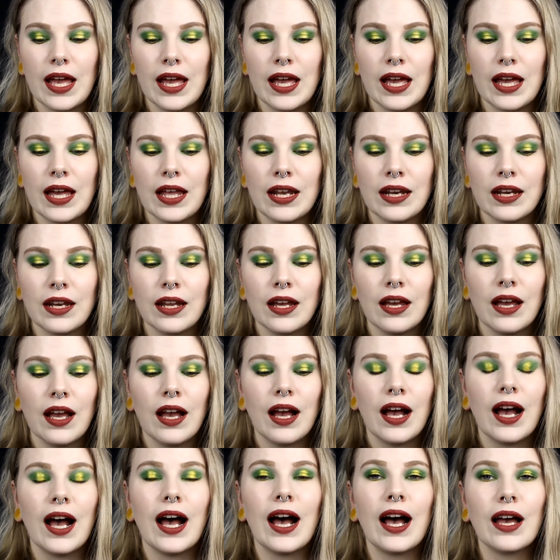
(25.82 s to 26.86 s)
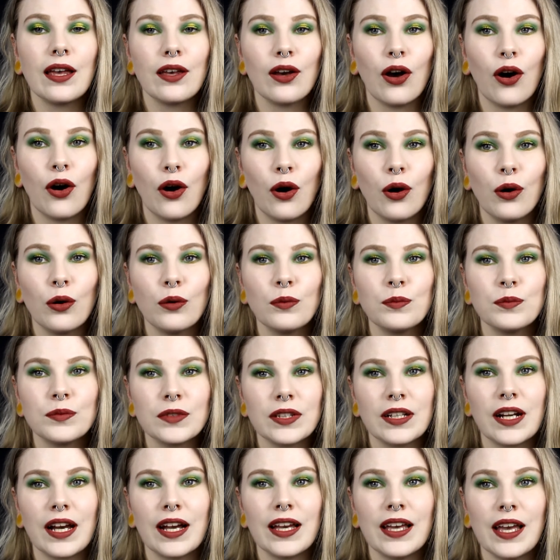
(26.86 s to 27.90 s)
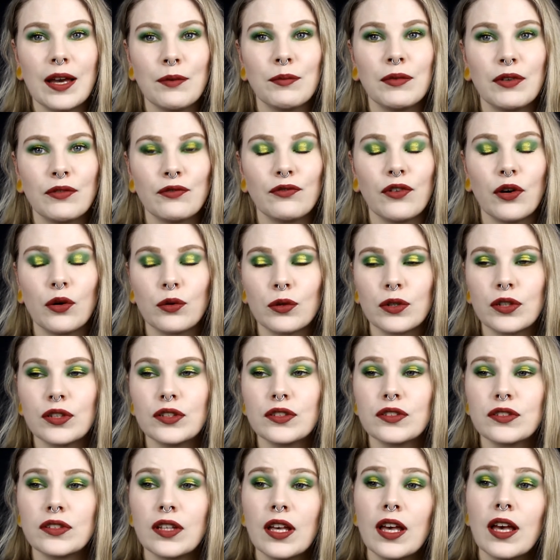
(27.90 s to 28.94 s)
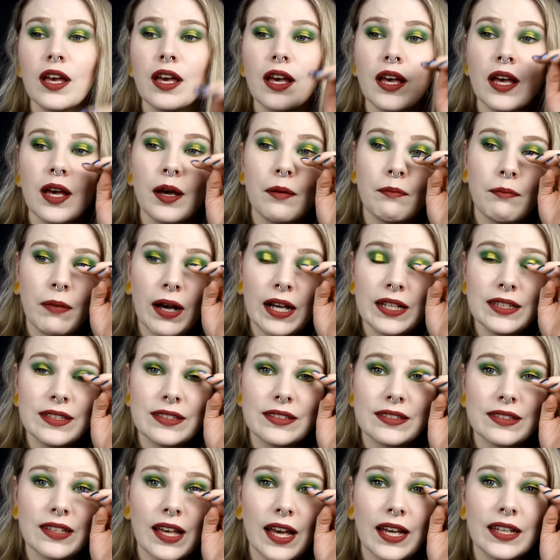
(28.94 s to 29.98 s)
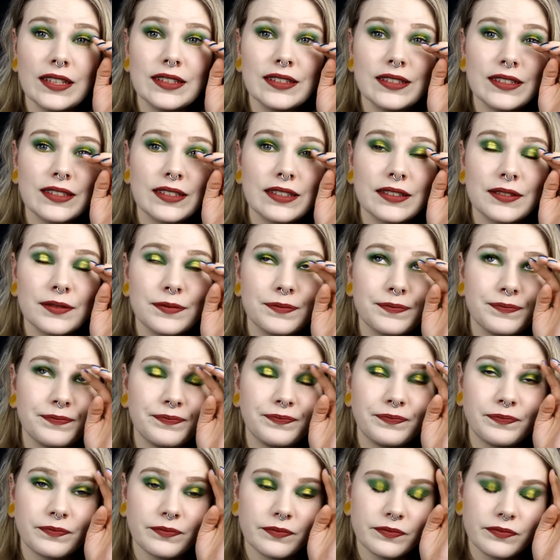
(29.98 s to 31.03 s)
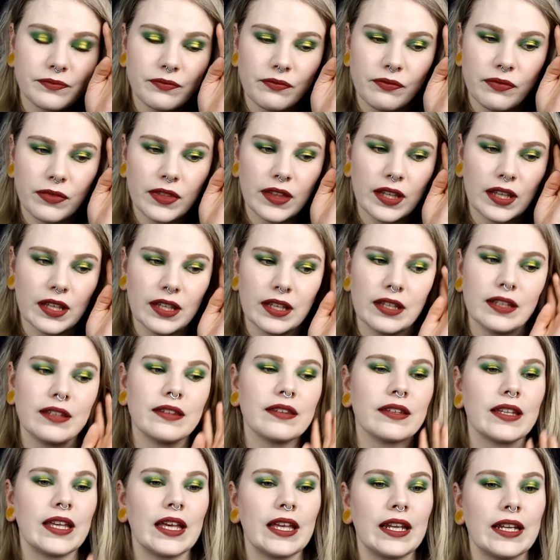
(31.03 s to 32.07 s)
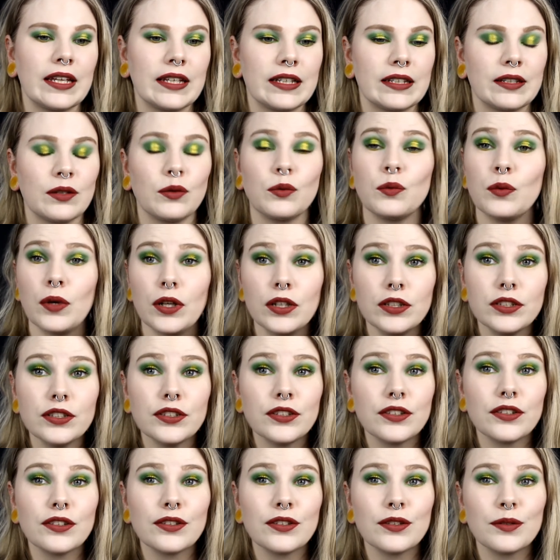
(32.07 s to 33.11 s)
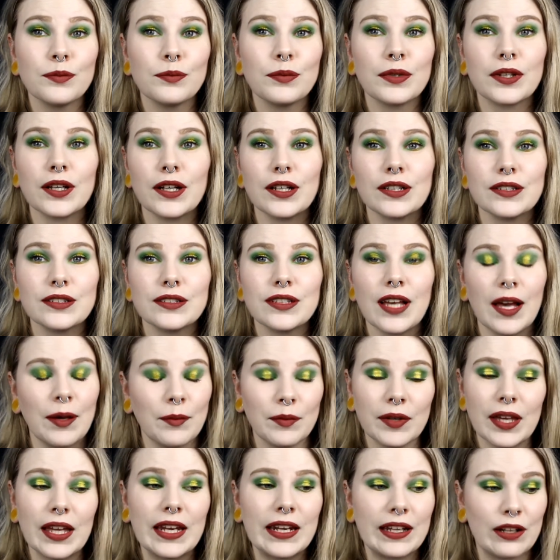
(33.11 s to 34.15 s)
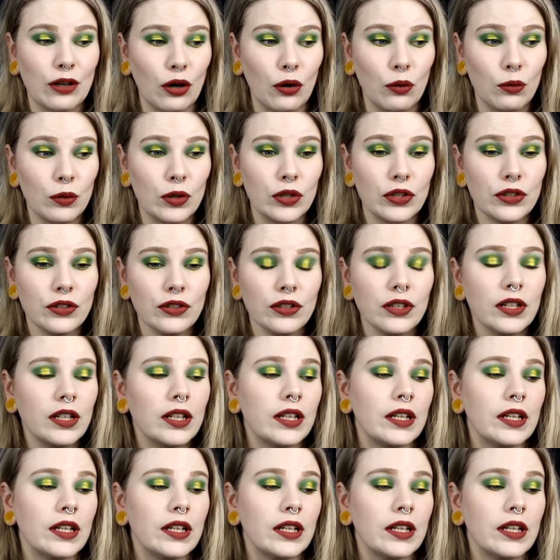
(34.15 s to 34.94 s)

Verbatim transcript: And I hope that I am in focus my sight is getting worse because I'm getting older